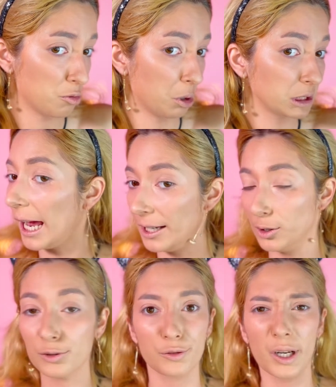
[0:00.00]
but I
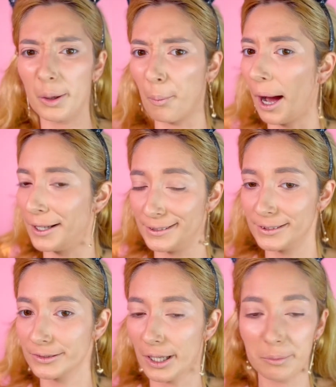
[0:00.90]
don't really mind.
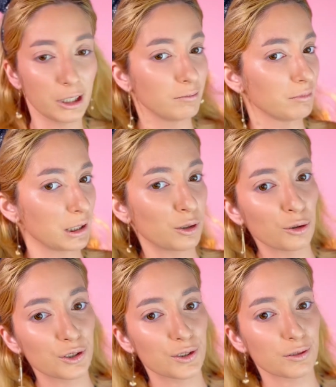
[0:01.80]
I mean, it
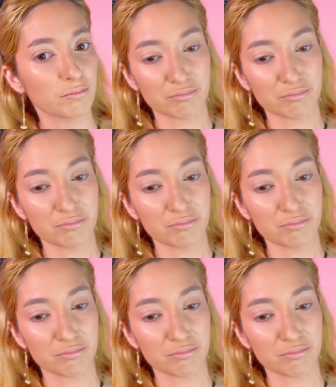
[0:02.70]
looks